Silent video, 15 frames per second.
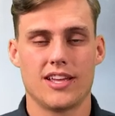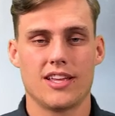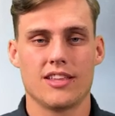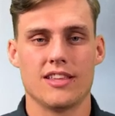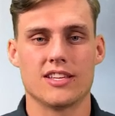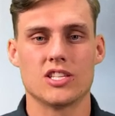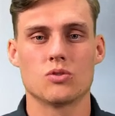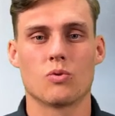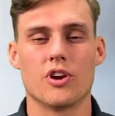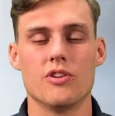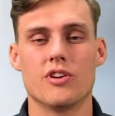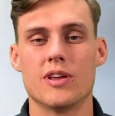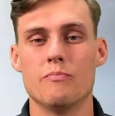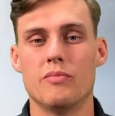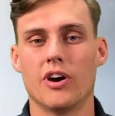This is where
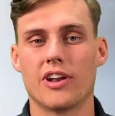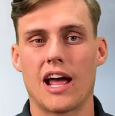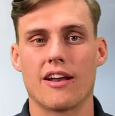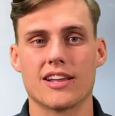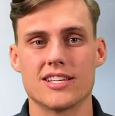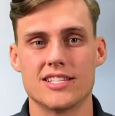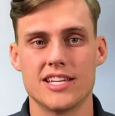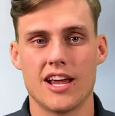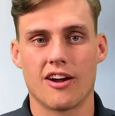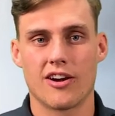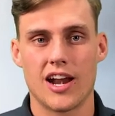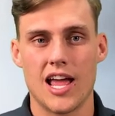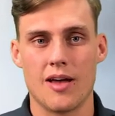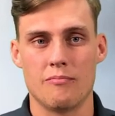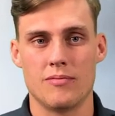you can build out a
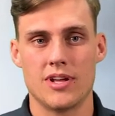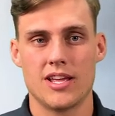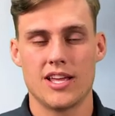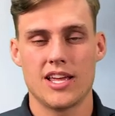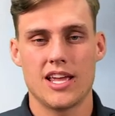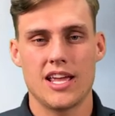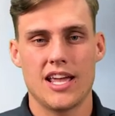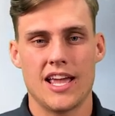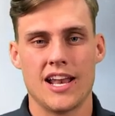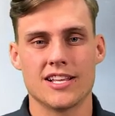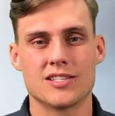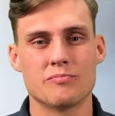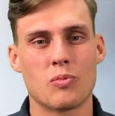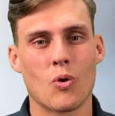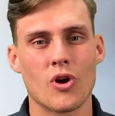CRM. And
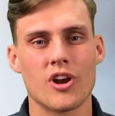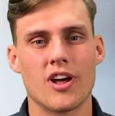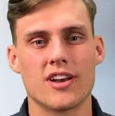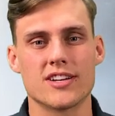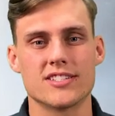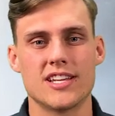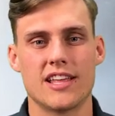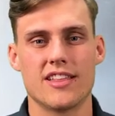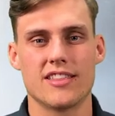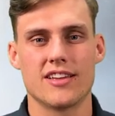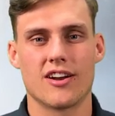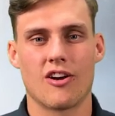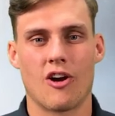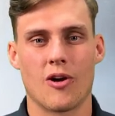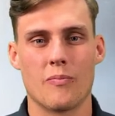it's important to understand that
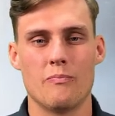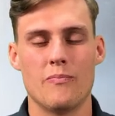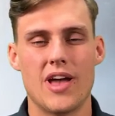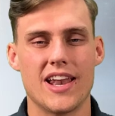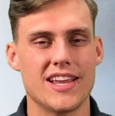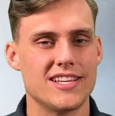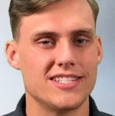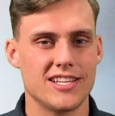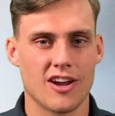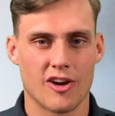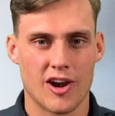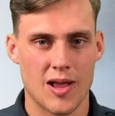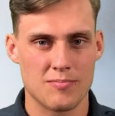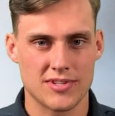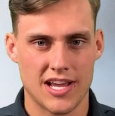there are many
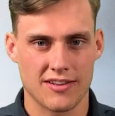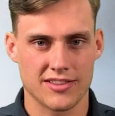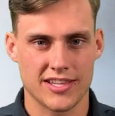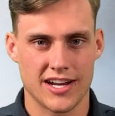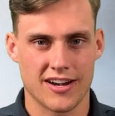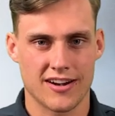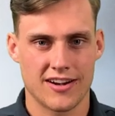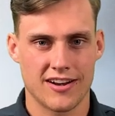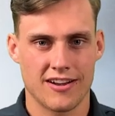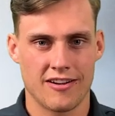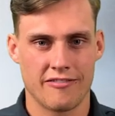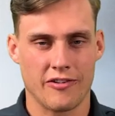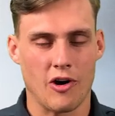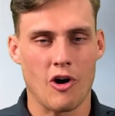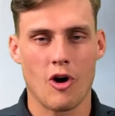CRMs out there
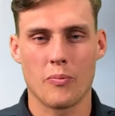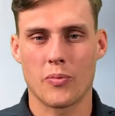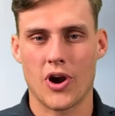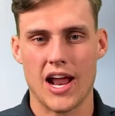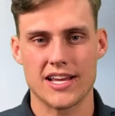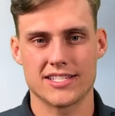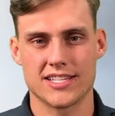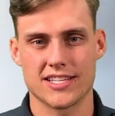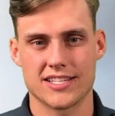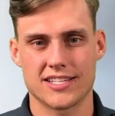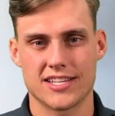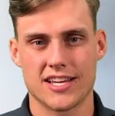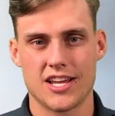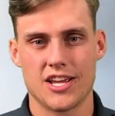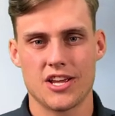of all
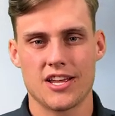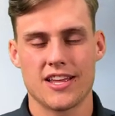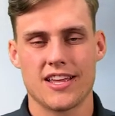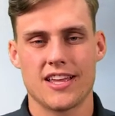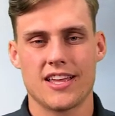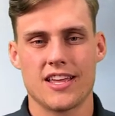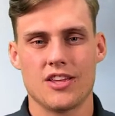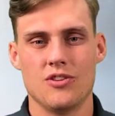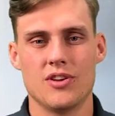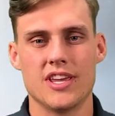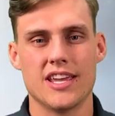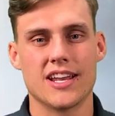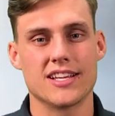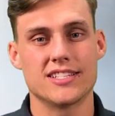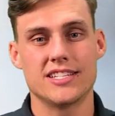prices. You
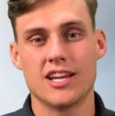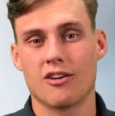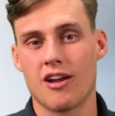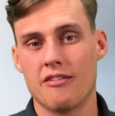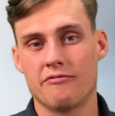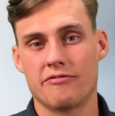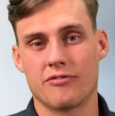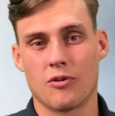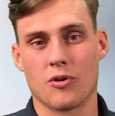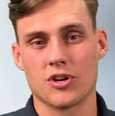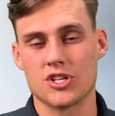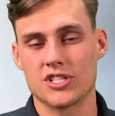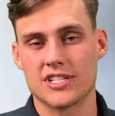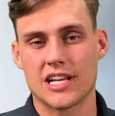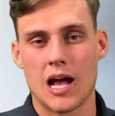can get a CRM for
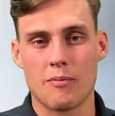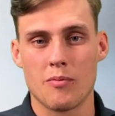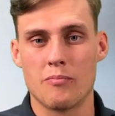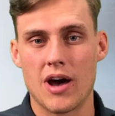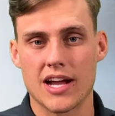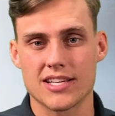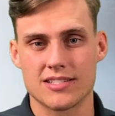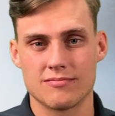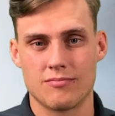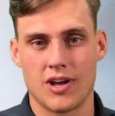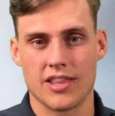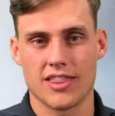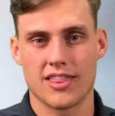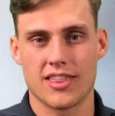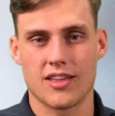just a couple bucks a
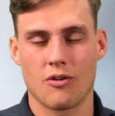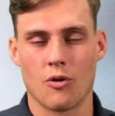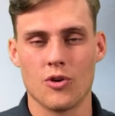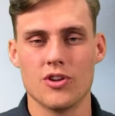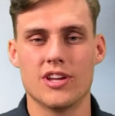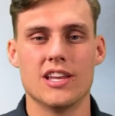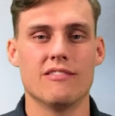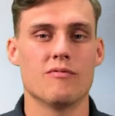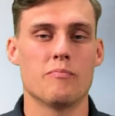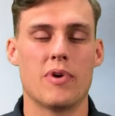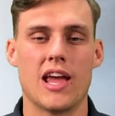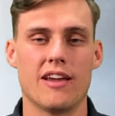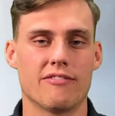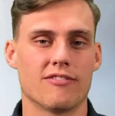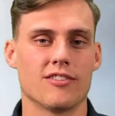month, or you can even
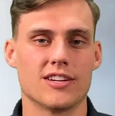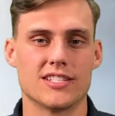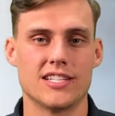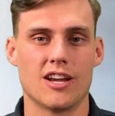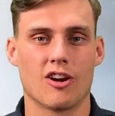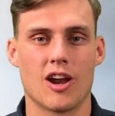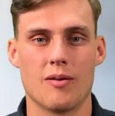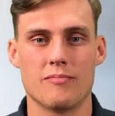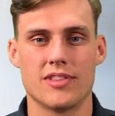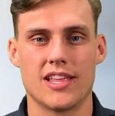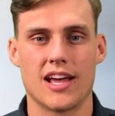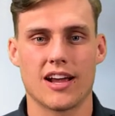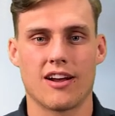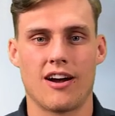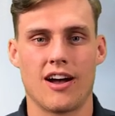pay for a CRM
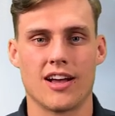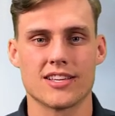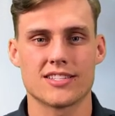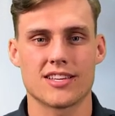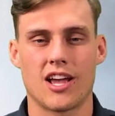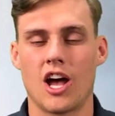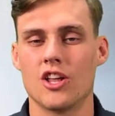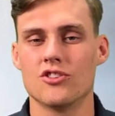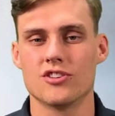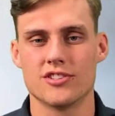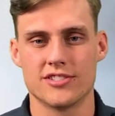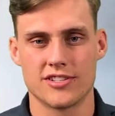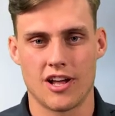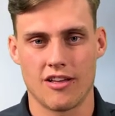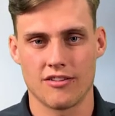that costs hundreds
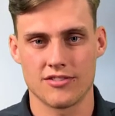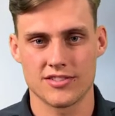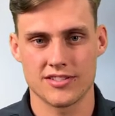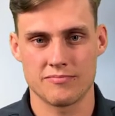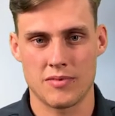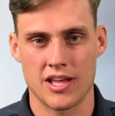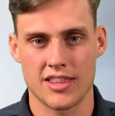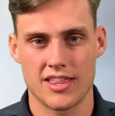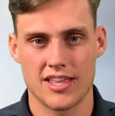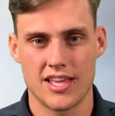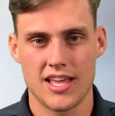of dollars a month.